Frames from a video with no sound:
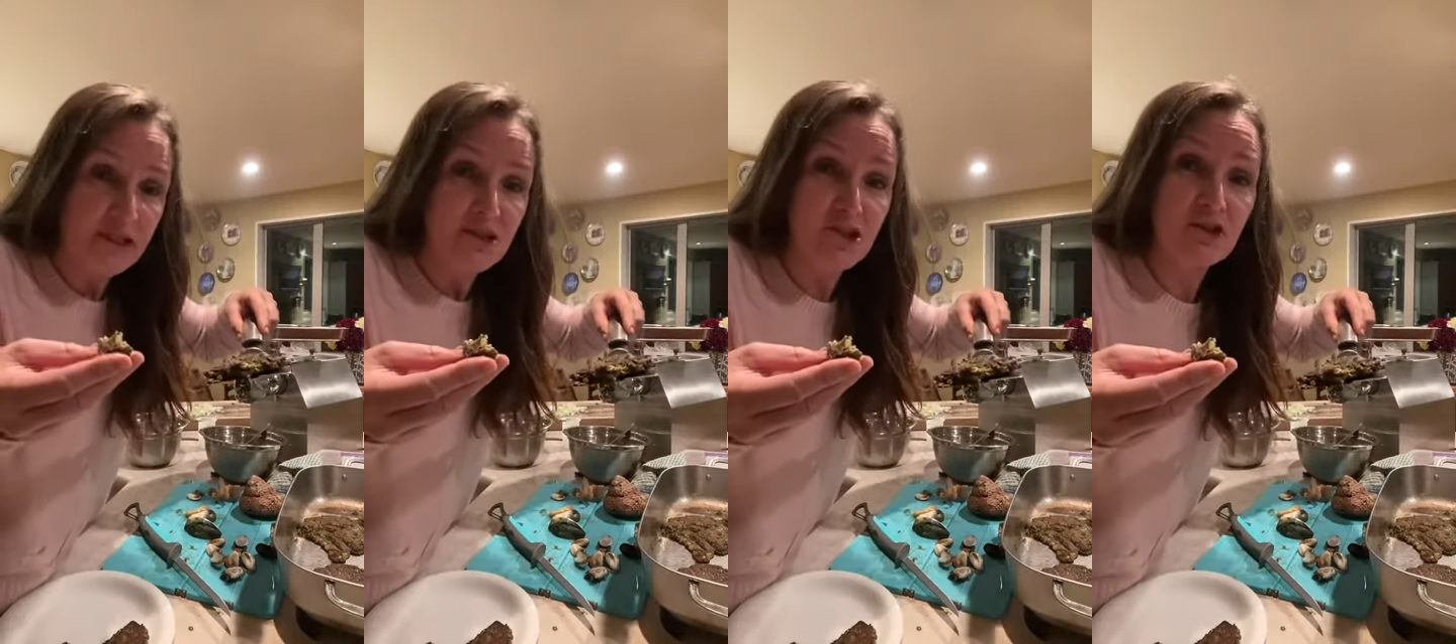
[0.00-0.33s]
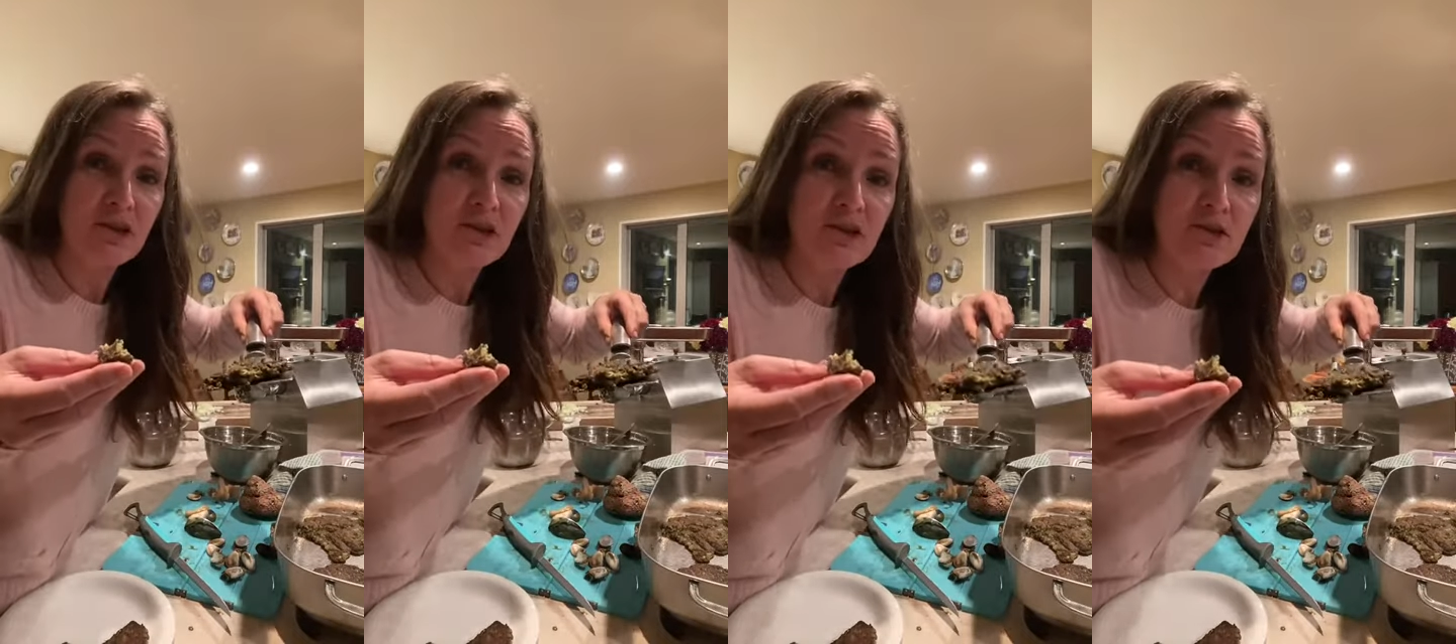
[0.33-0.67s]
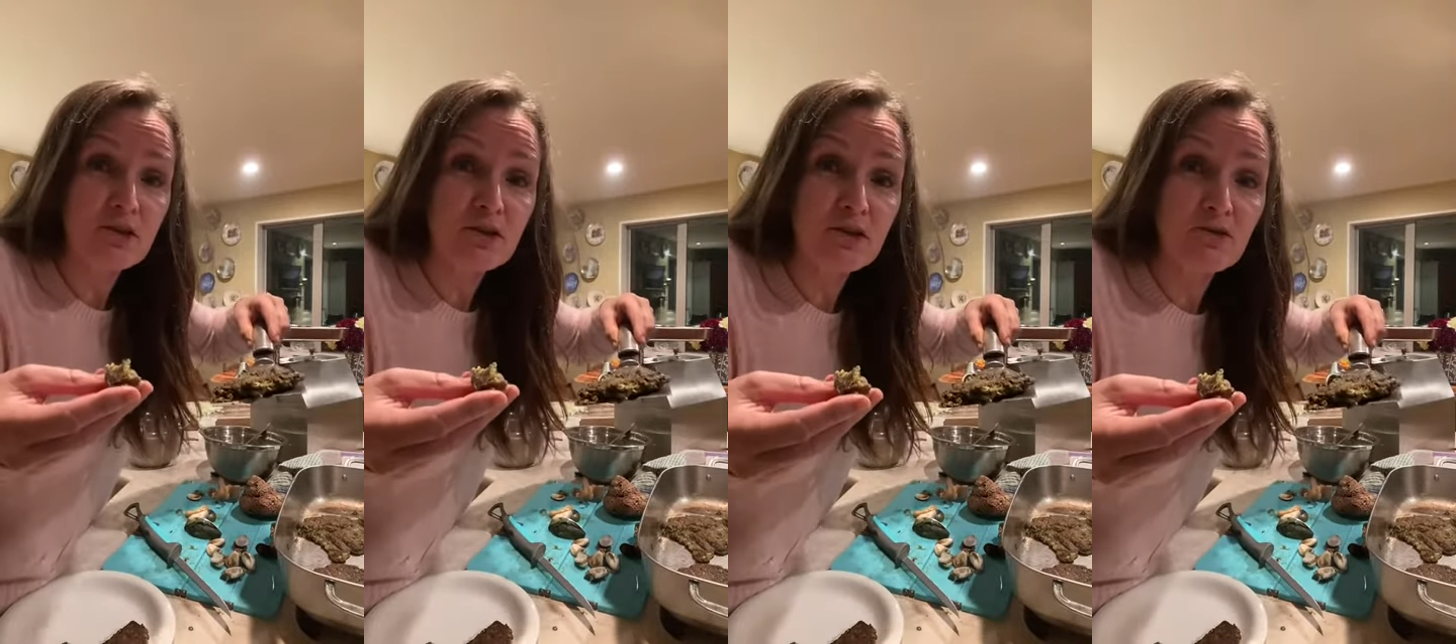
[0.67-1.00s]
so that I can
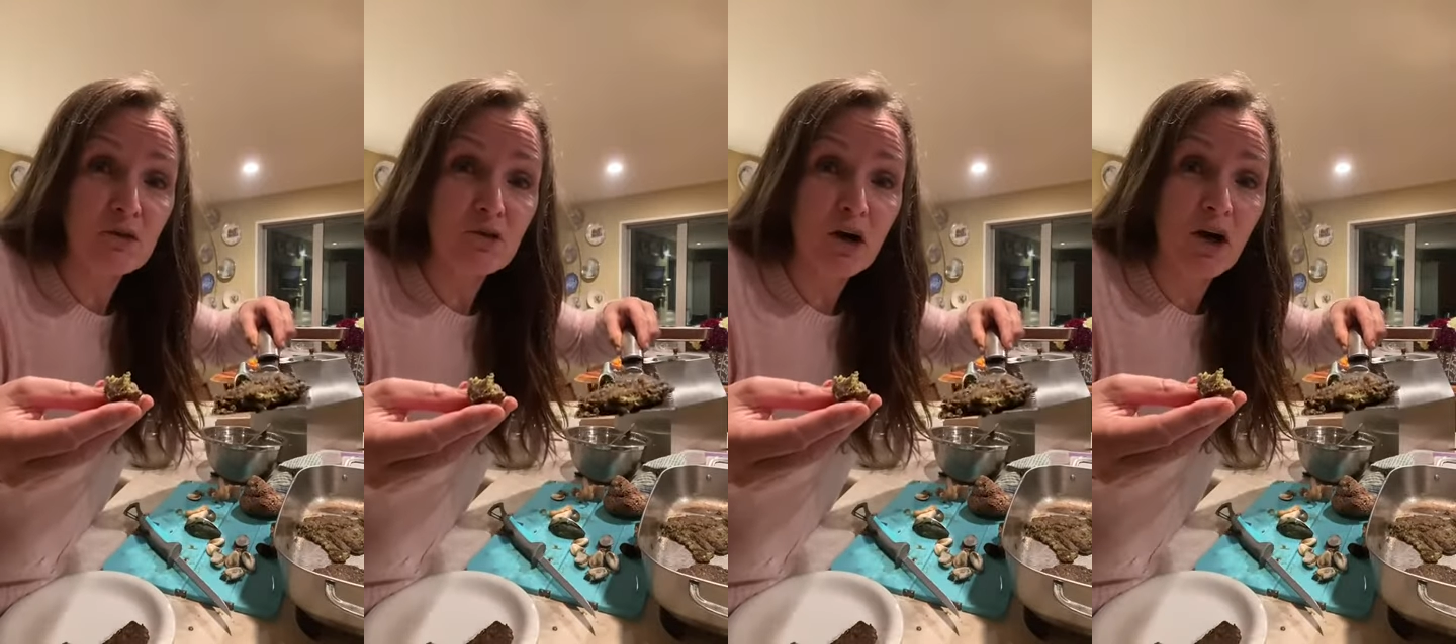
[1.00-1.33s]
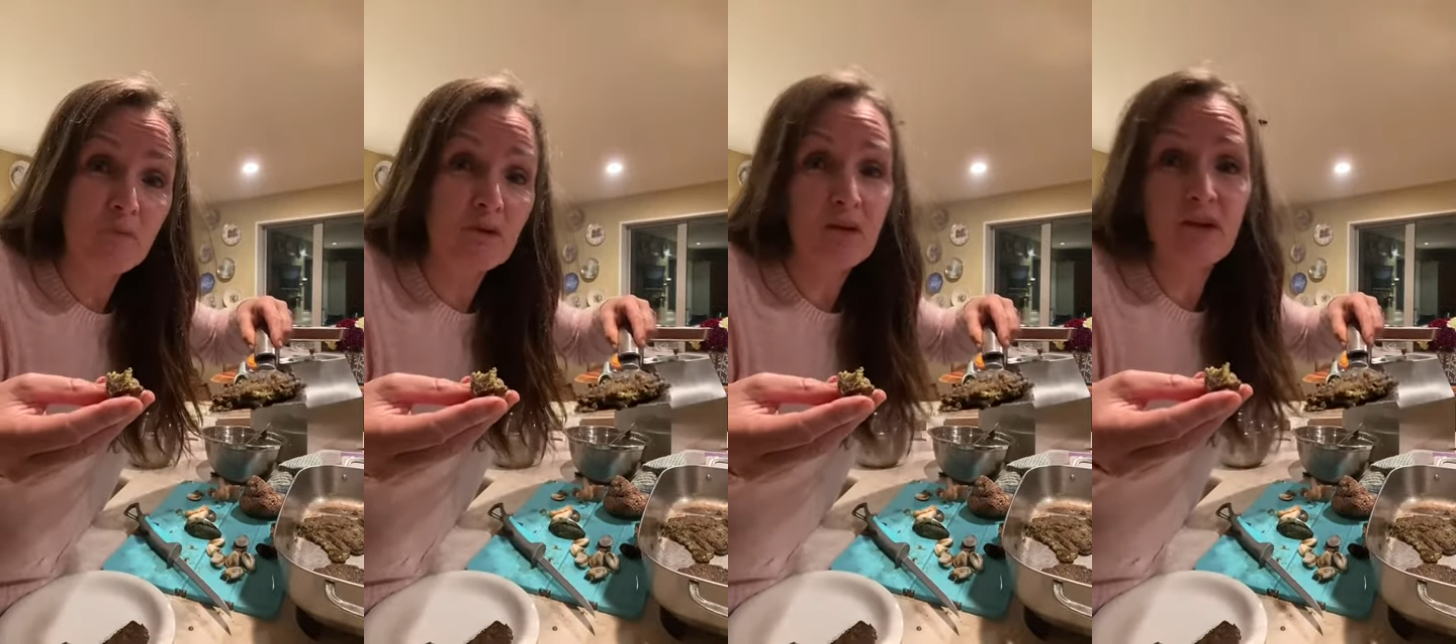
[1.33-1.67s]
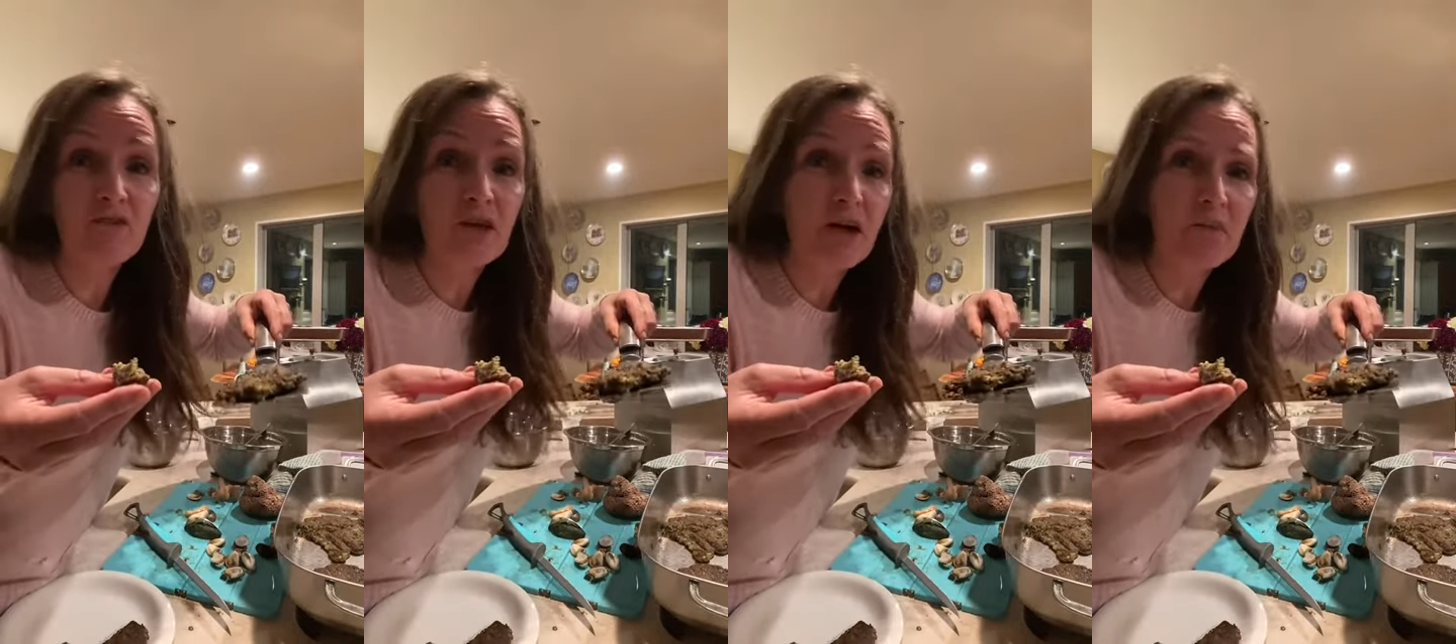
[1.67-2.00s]
do this full time. I don't
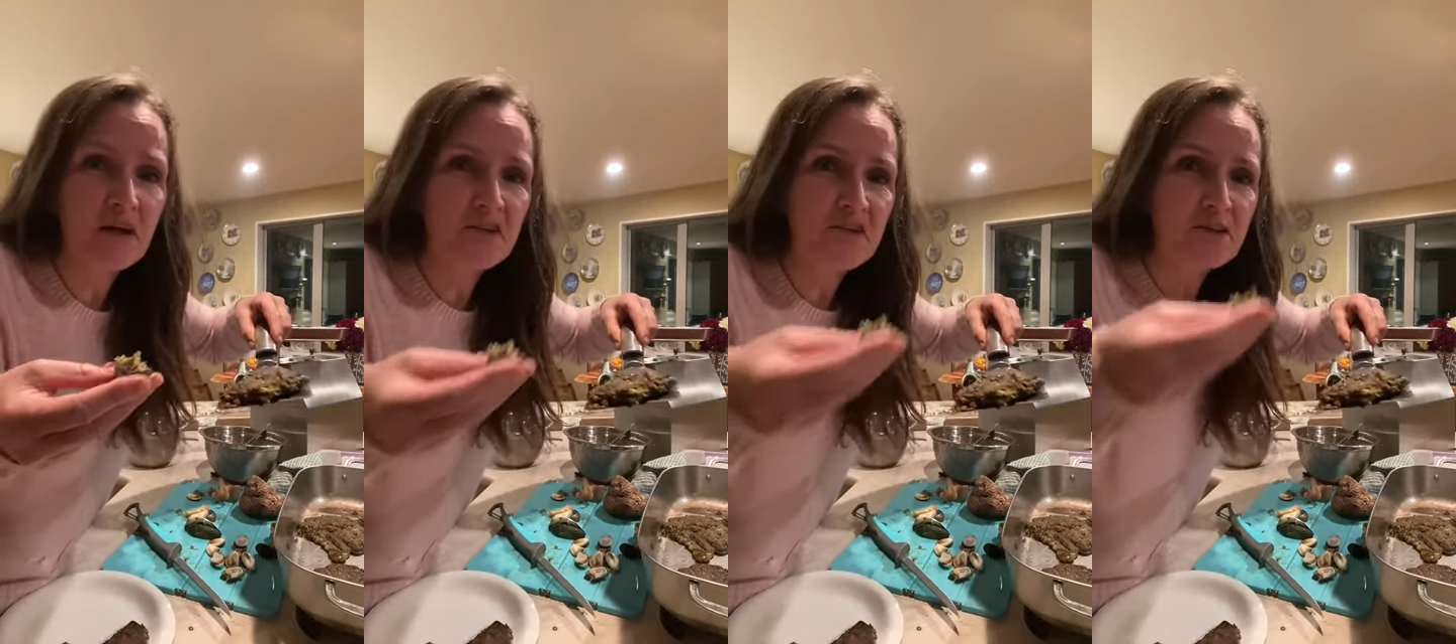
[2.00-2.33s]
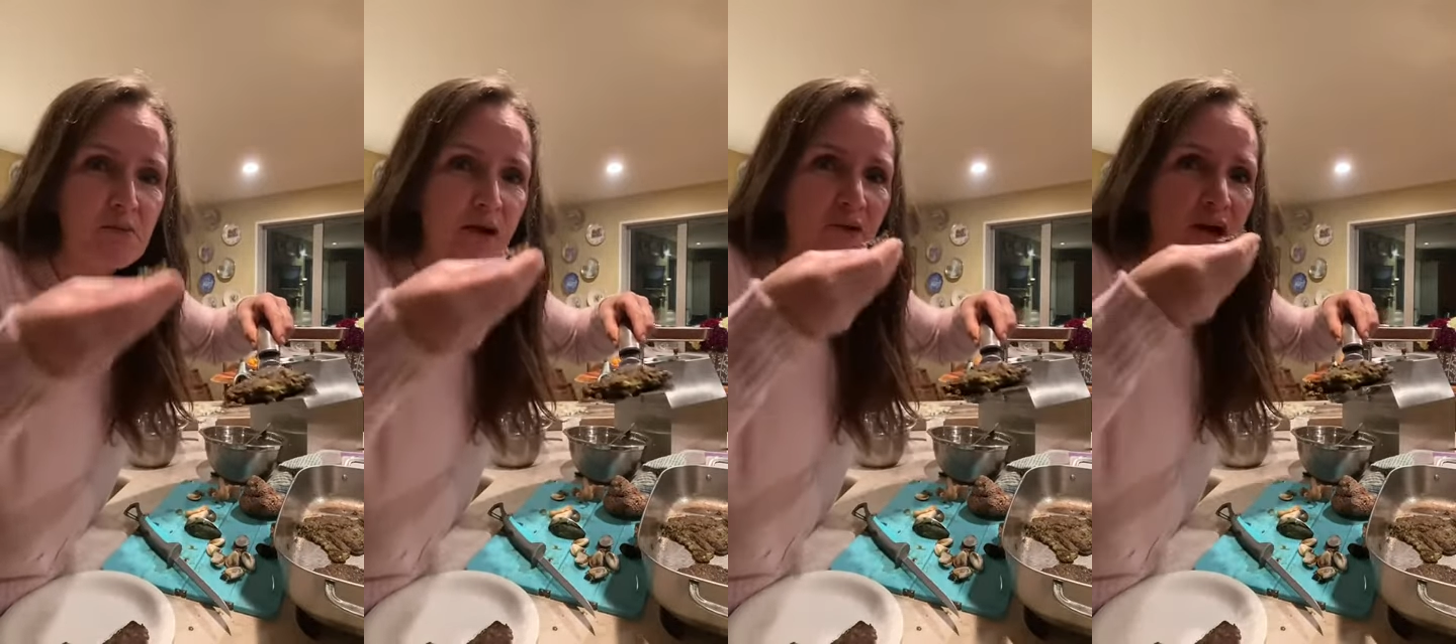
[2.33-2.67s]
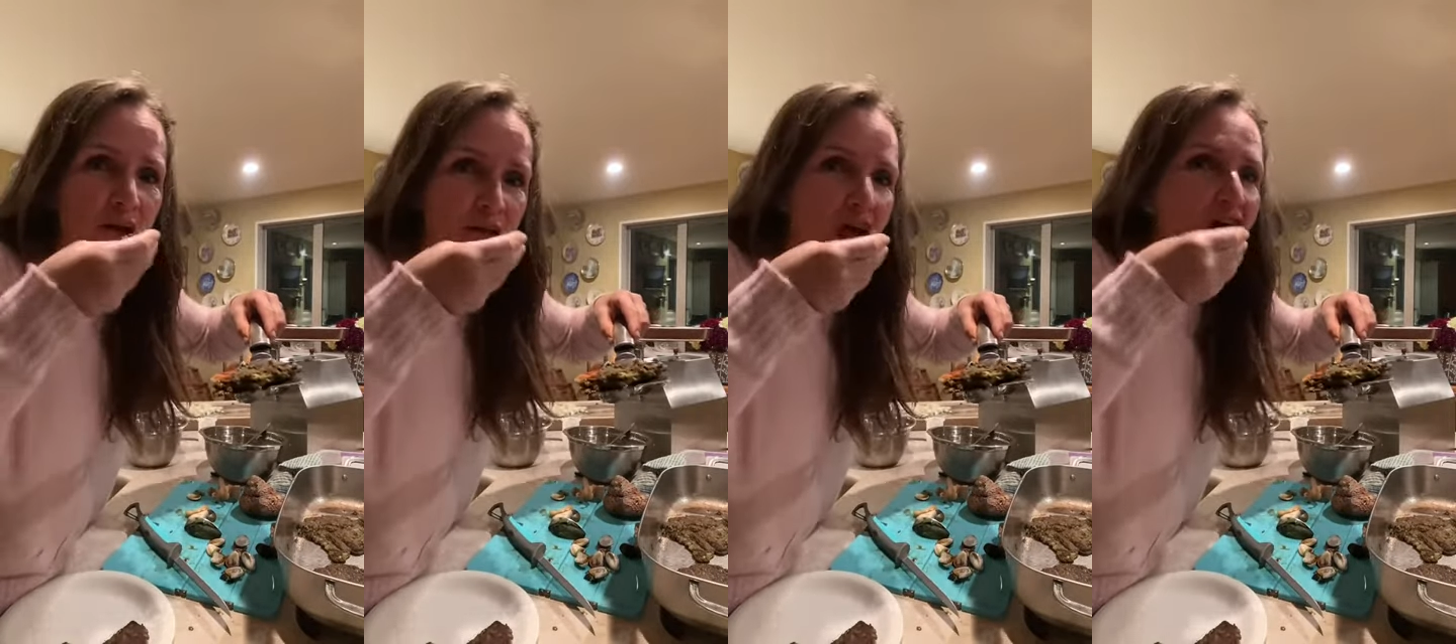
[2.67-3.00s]
have to go back to the smelter.